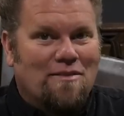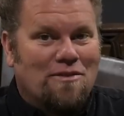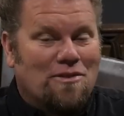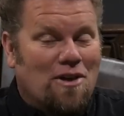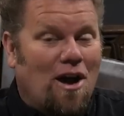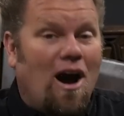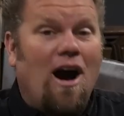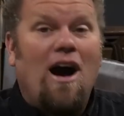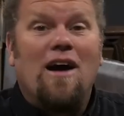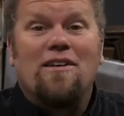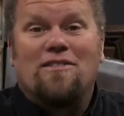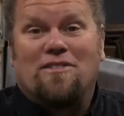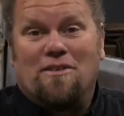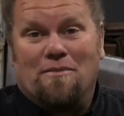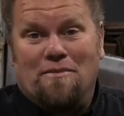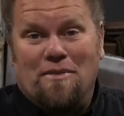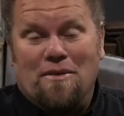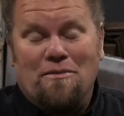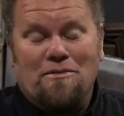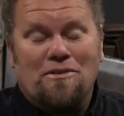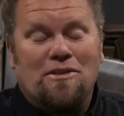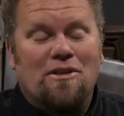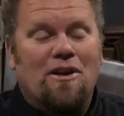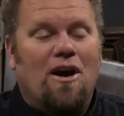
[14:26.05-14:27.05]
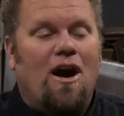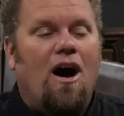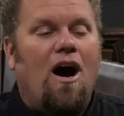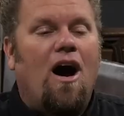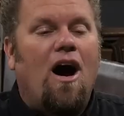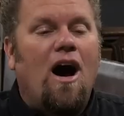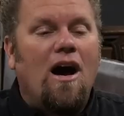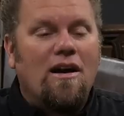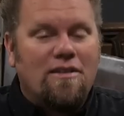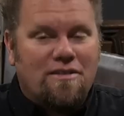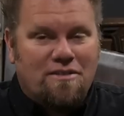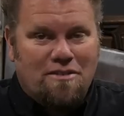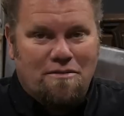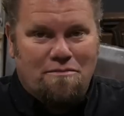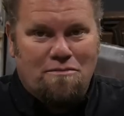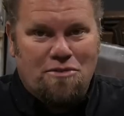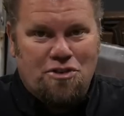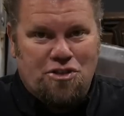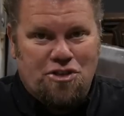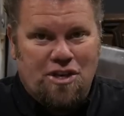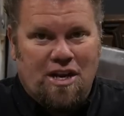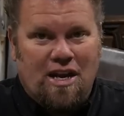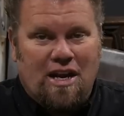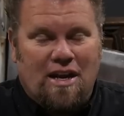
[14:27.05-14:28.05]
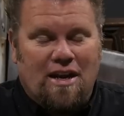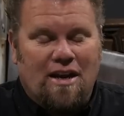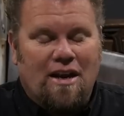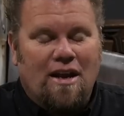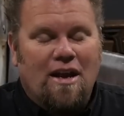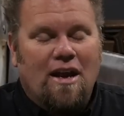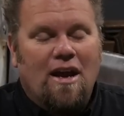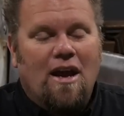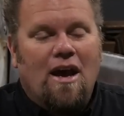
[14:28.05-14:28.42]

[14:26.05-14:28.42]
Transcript: It's awesome. It was an awesome machine.